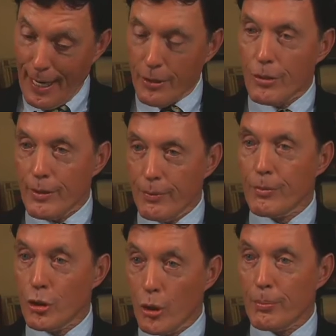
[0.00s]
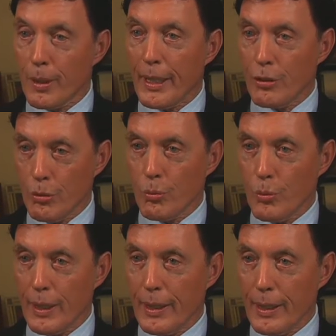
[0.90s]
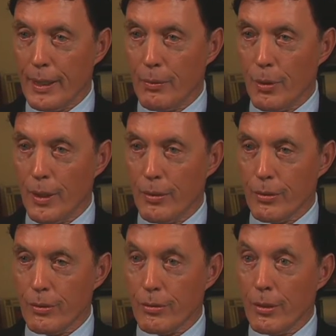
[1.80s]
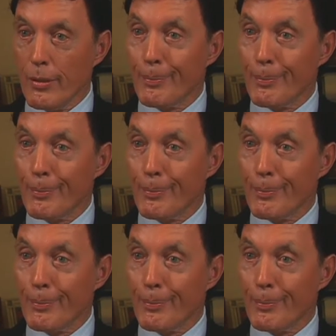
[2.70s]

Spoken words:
actually took place when he was